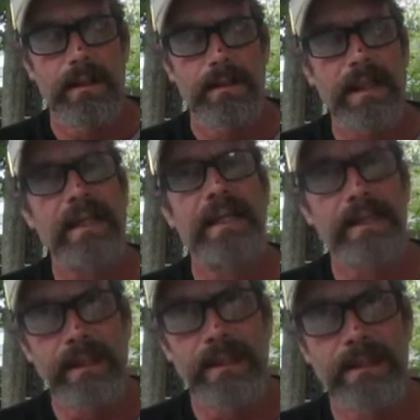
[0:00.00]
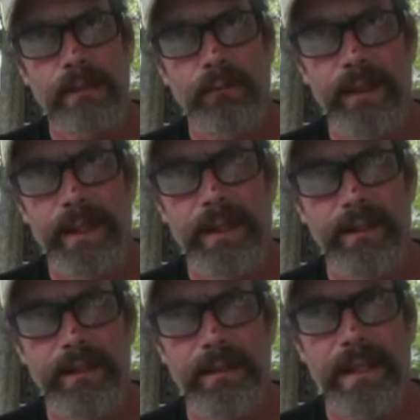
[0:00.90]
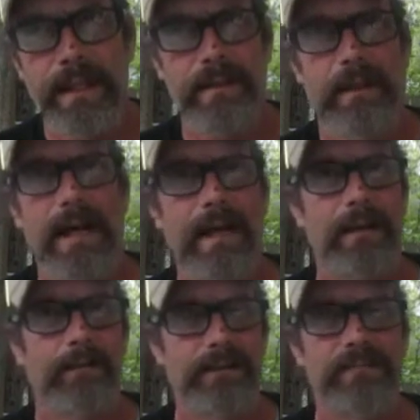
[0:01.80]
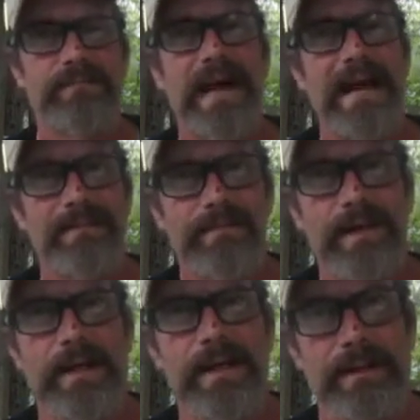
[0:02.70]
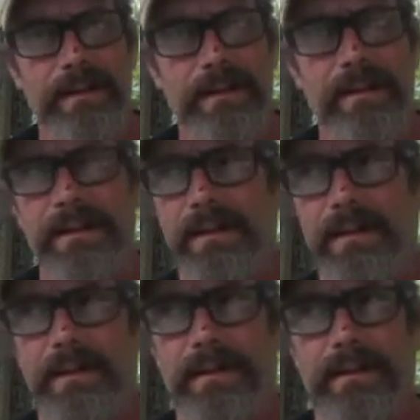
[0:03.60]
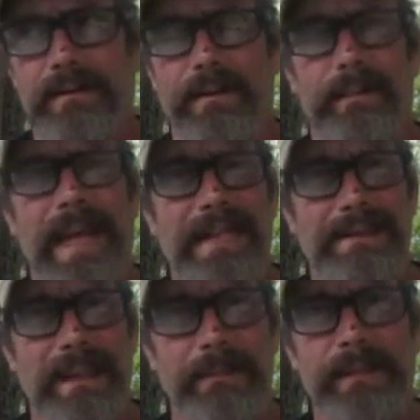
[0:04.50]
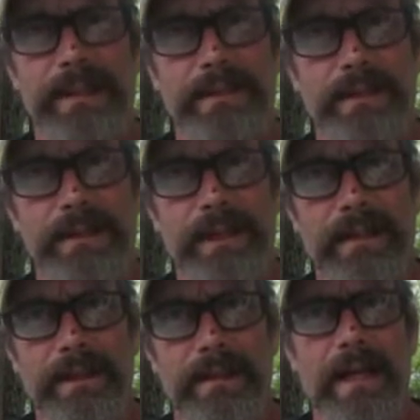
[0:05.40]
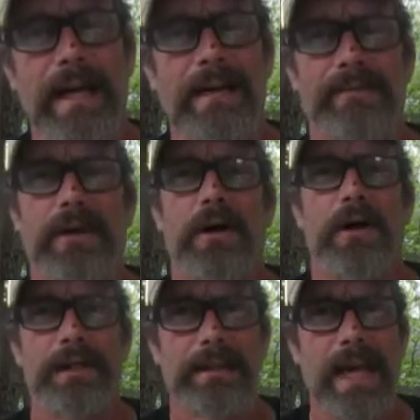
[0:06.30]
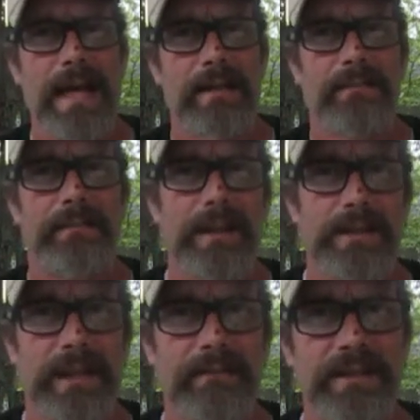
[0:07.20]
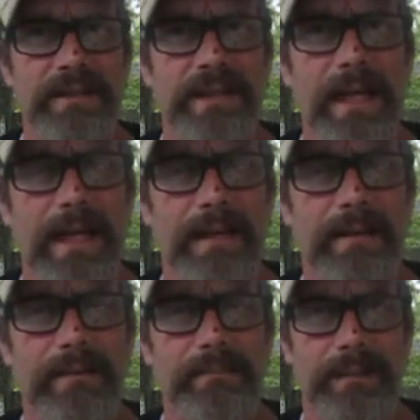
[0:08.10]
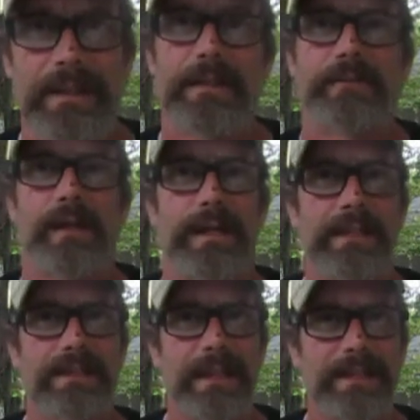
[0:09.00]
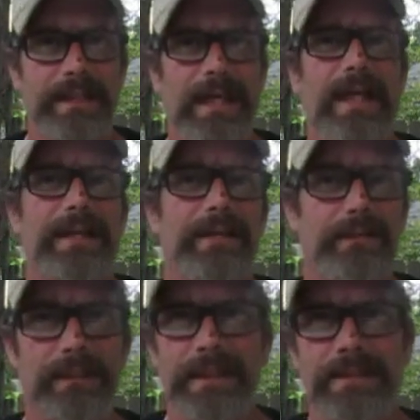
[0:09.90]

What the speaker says: They didn't get their win. Heather Heyer was a fat fucking grabastic piece of shit that died of a heart attack, her mother even said. But they're trying to say she got killed by this